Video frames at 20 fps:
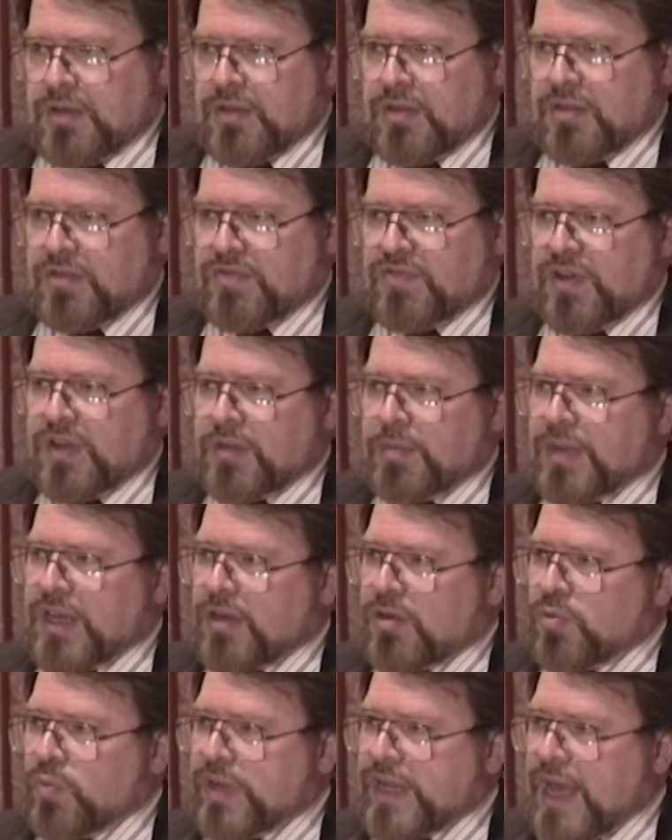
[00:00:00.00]
The
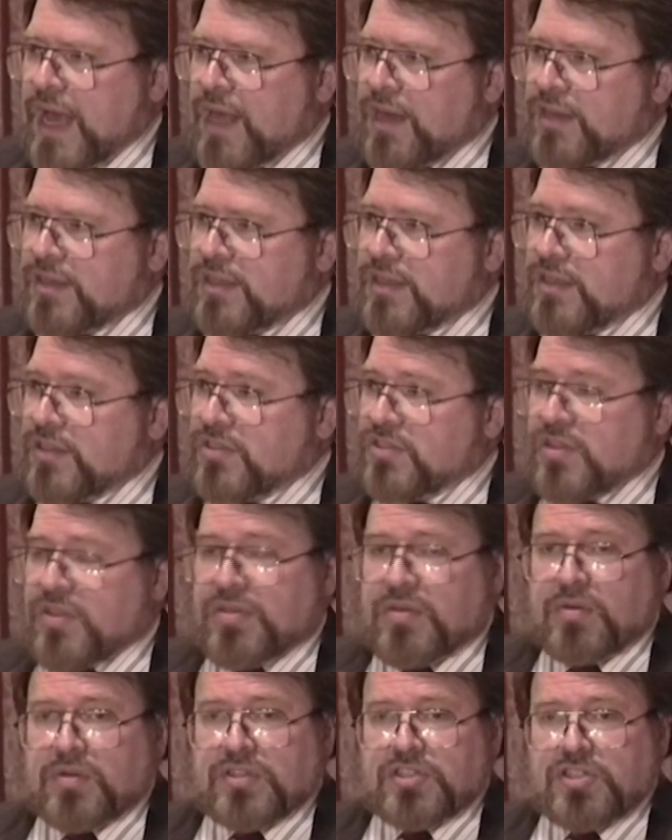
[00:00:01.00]
fundamental reality is that
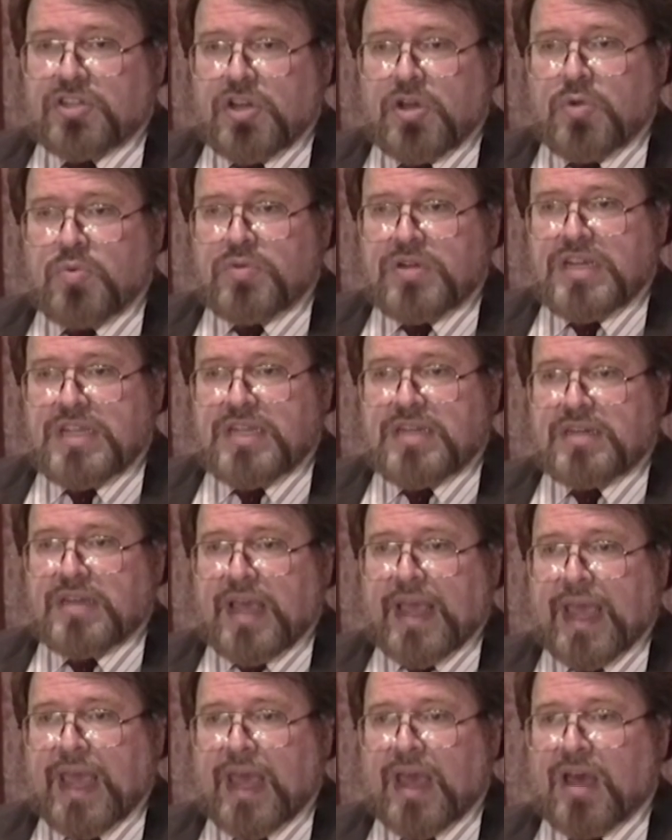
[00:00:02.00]
there is no need to
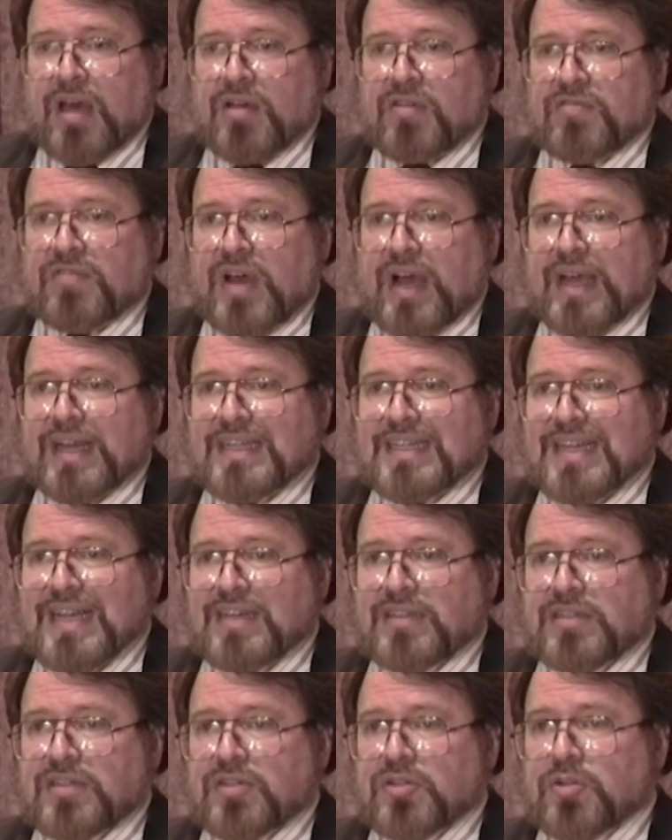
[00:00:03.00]
have
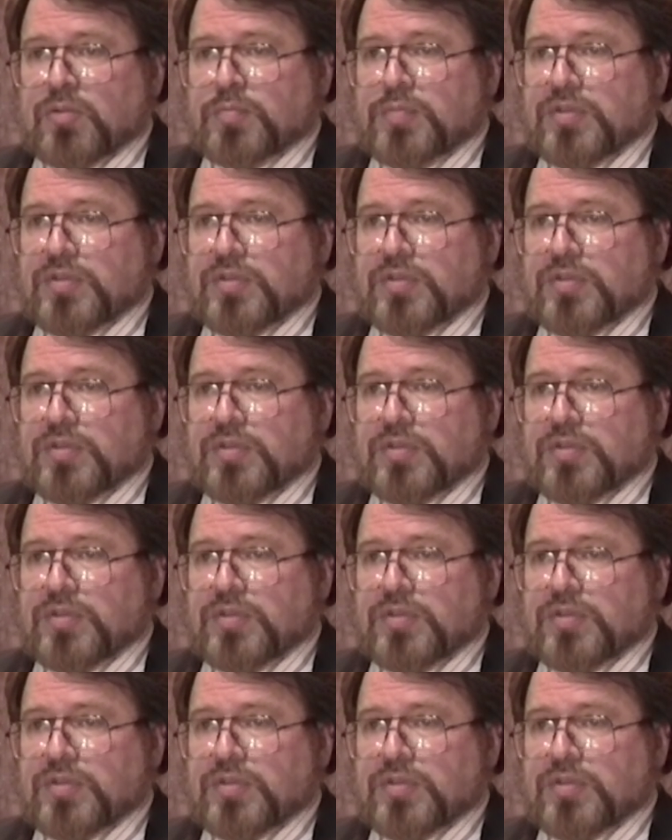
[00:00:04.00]
identical